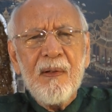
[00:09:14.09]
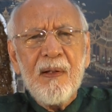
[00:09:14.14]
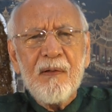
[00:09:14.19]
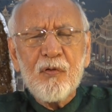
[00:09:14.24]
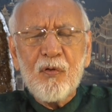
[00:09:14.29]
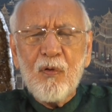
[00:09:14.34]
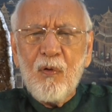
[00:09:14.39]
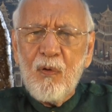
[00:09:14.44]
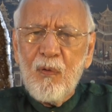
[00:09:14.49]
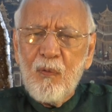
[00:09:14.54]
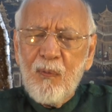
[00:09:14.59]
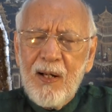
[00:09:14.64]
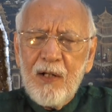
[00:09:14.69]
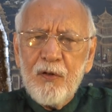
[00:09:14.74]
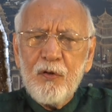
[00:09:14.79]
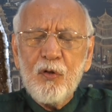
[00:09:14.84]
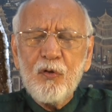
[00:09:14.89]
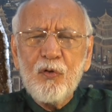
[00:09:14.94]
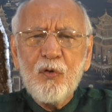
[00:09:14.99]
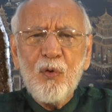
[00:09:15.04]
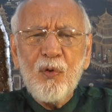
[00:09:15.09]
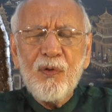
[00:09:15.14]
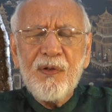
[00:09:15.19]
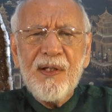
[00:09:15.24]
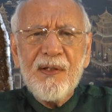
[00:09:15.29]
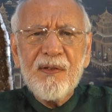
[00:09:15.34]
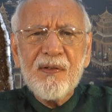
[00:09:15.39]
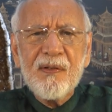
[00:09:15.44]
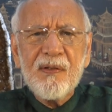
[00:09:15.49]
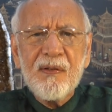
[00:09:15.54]
So while you do
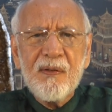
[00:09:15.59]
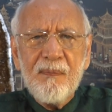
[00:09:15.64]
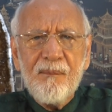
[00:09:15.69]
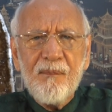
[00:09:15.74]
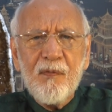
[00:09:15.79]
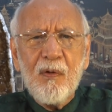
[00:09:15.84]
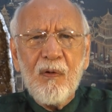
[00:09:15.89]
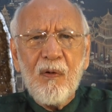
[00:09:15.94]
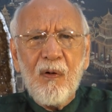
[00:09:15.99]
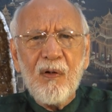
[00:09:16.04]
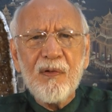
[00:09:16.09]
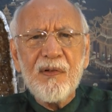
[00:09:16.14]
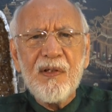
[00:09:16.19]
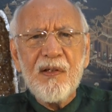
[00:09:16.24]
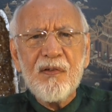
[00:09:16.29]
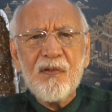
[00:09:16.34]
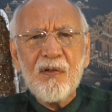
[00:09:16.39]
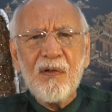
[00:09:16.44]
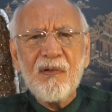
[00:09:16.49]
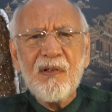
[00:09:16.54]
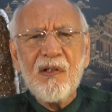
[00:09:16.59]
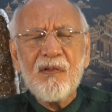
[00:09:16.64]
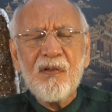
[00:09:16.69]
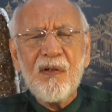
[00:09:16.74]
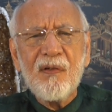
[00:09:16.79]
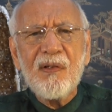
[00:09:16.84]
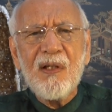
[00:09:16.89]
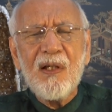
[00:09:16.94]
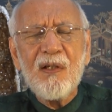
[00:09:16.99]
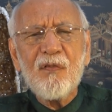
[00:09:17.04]
this or this or this
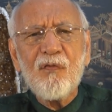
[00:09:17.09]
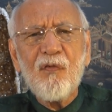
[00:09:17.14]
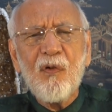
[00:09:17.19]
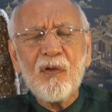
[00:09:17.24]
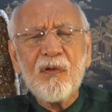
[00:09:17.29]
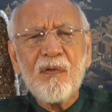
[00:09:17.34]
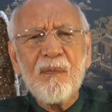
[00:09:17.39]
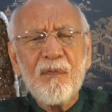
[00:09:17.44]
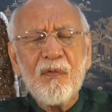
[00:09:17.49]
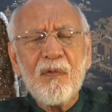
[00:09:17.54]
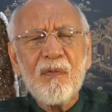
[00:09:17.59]
or this for